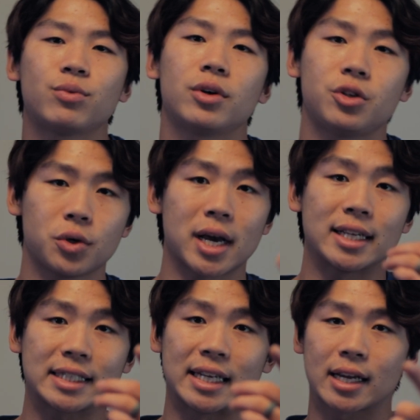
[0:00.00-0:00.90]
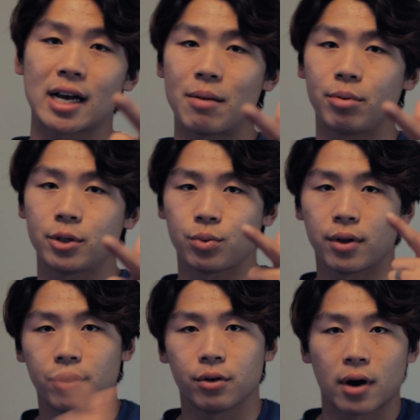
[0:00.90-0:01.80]
what you guys can accomplish
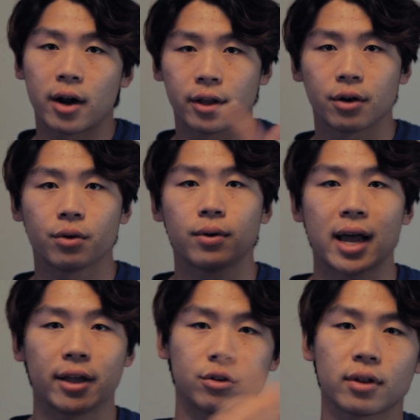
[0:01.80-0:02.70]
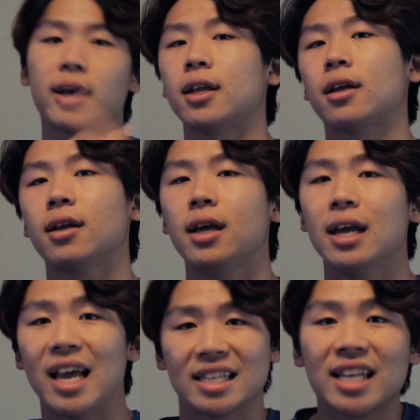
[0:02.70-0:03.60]
with your audio and your lighting,
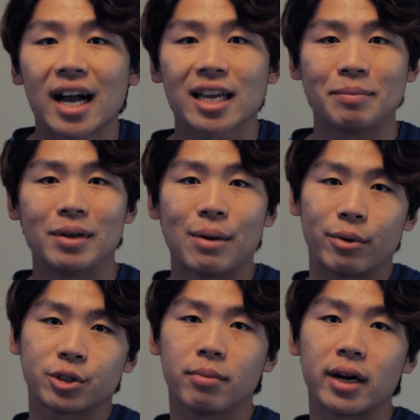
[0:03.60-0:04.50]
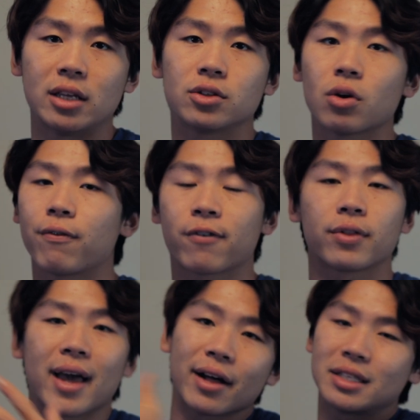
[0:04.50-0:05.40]
it's not going to be that much money. So for
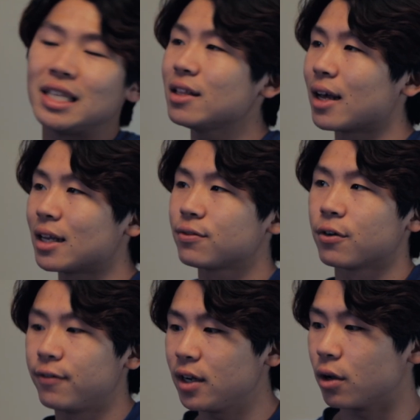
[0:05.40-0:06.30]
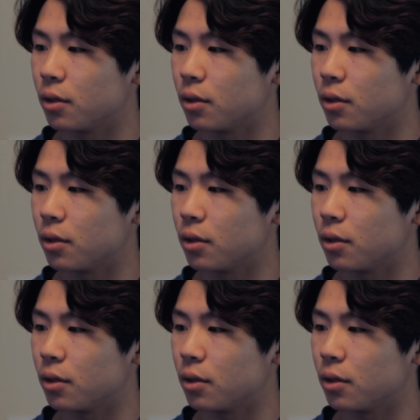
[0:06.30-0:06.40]
the LED lights, for video